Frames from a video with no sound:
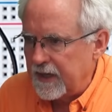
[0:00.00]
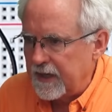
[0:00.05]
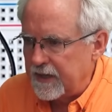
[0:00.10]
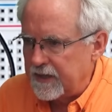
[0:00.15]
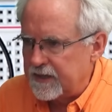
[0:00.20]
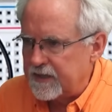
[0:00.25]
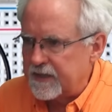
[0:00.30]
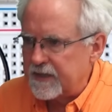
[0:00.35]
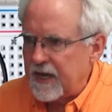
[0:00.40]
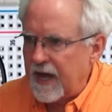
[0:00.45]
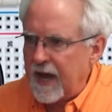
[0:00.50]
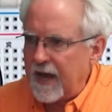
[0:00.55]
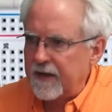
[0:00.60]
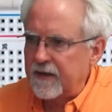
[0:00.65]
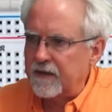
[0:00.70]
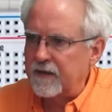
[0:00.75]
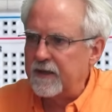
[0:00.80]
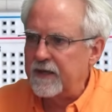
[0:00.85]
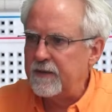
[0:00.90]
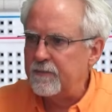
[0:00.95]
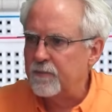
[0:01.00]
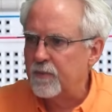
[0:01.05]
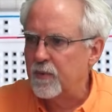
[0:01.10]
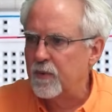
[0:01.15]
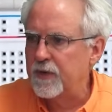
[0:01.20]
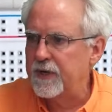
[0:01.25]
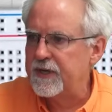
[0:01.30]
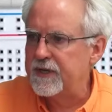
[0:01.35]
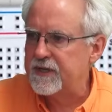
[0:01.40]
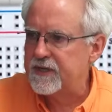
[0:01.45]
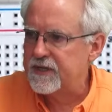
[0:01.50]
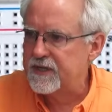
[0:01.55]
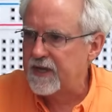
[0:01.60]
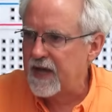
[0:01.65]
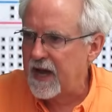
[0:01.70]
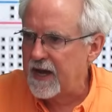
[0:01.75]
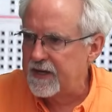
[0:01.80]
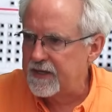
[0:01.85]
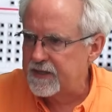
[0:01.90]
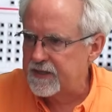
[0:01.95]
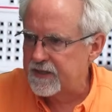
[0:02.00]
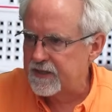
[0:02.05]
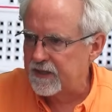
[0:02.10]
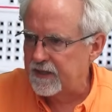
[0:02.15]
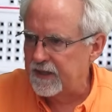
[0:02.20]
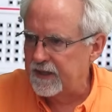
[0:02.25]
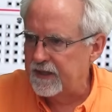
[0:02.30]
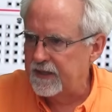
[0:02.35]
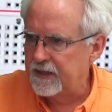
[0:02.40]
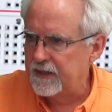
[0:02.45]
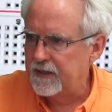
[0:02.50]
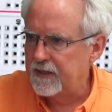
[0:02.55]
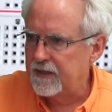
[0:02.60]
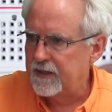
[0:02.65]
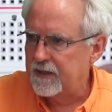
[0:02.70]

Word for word: exactly precisely